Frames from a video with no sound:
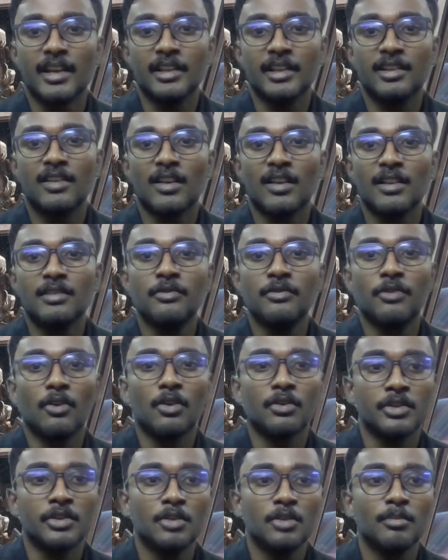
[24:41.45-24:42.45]
and grant for
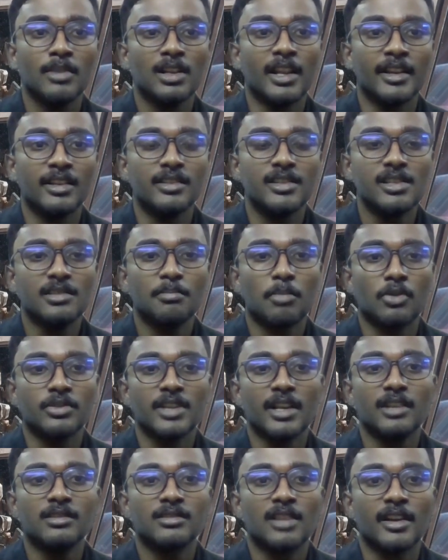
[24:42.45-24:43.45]
renewable energies
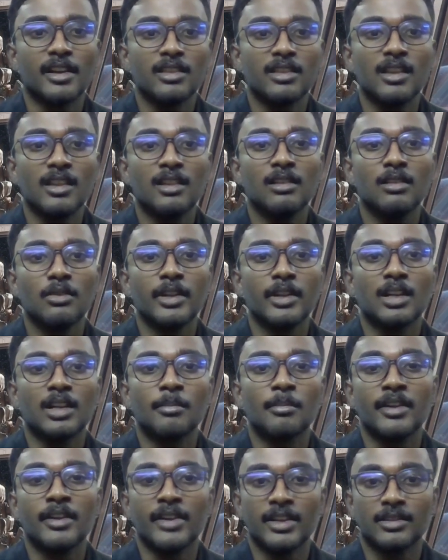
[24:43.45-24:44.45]
project targeting low-income
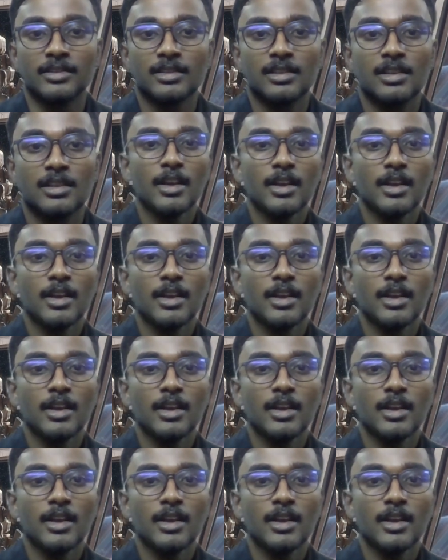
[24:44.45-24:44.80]
areas.